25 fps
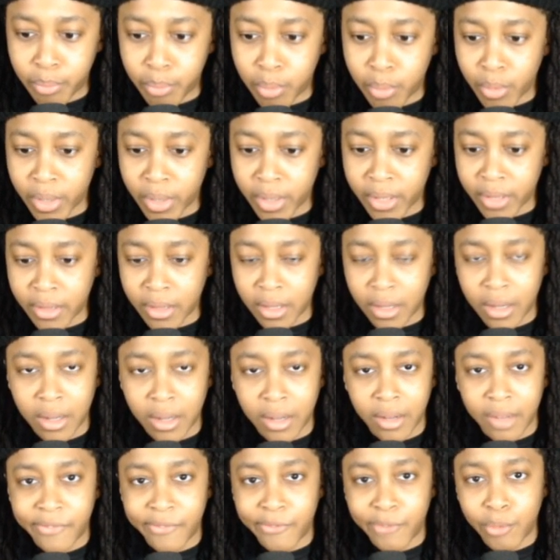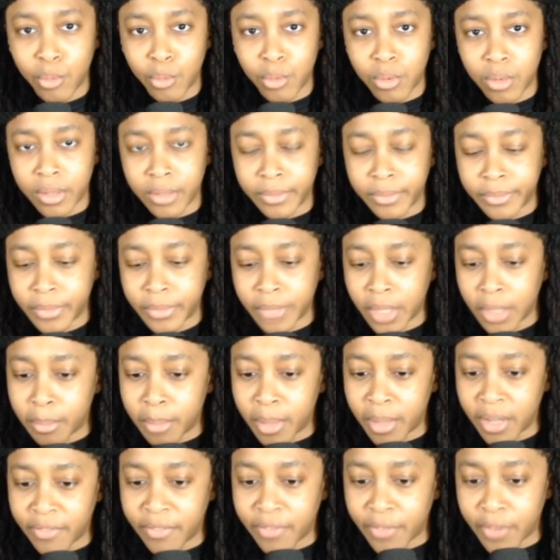uh,
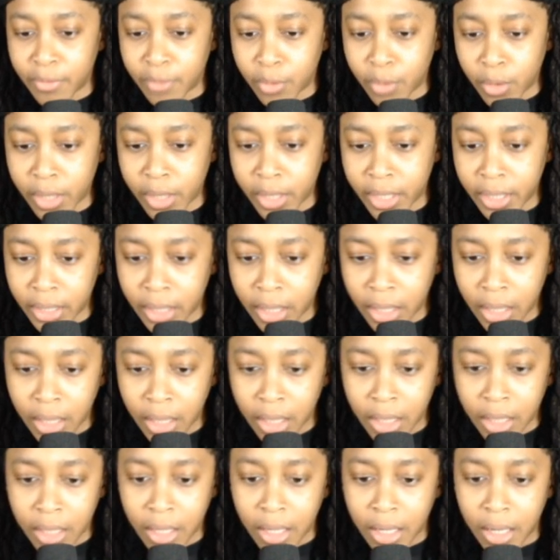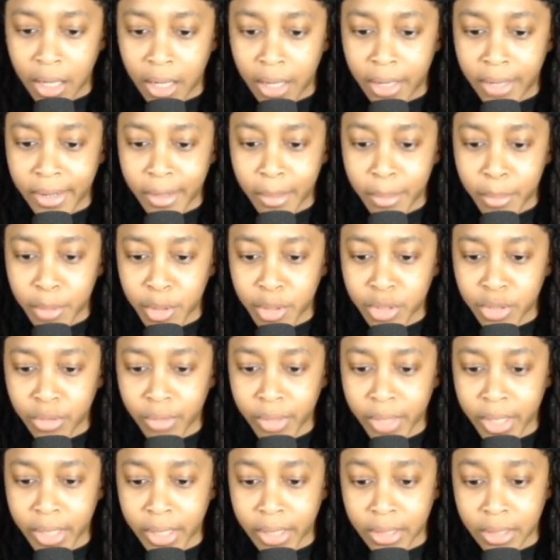PFF grade. Uh, number
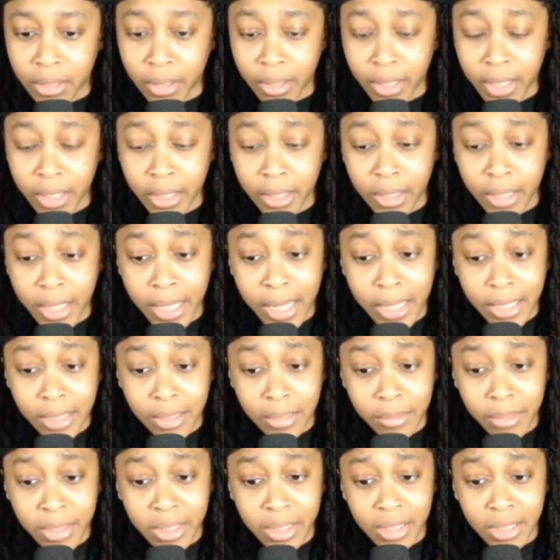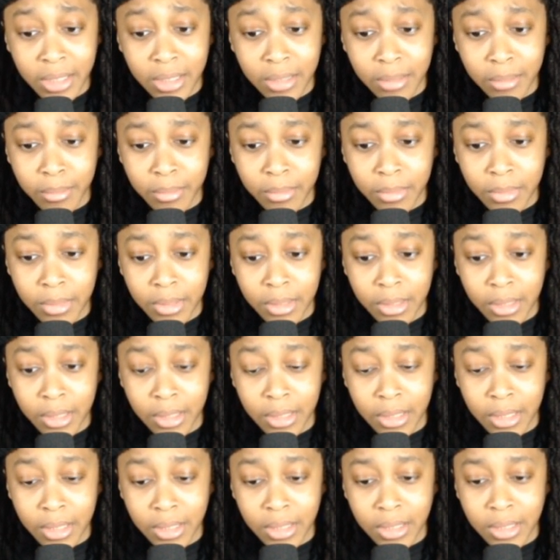three, so they, they got some decision
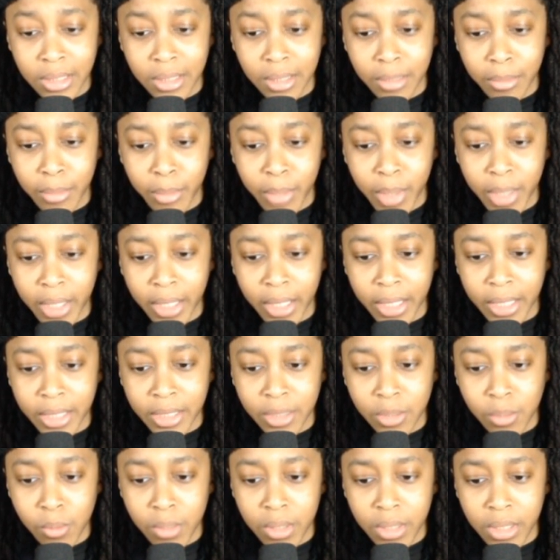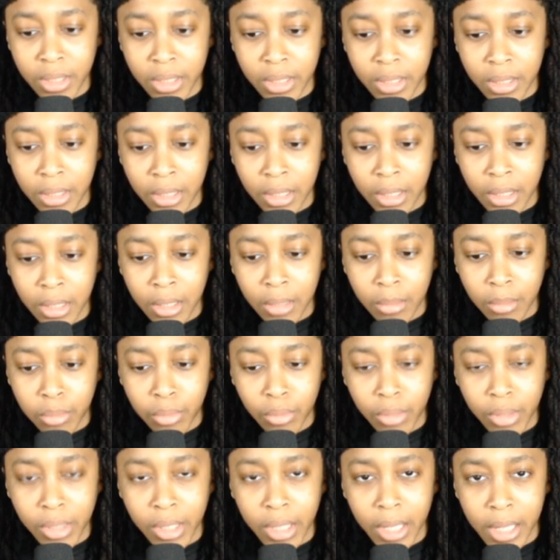decisions to make at
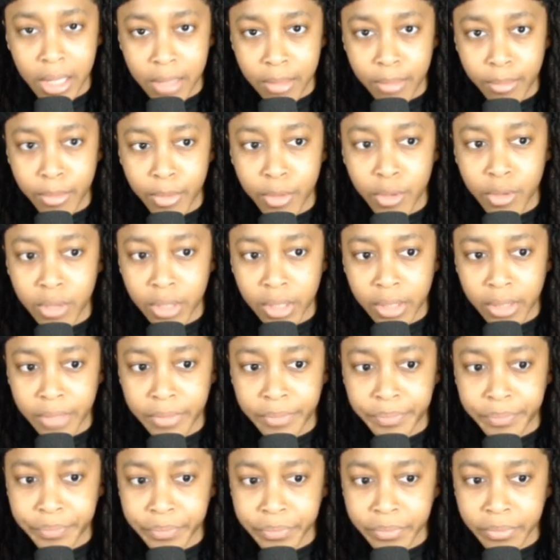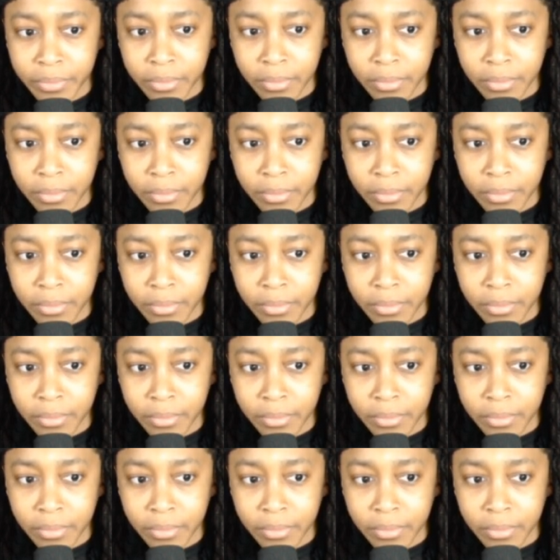20.8 million.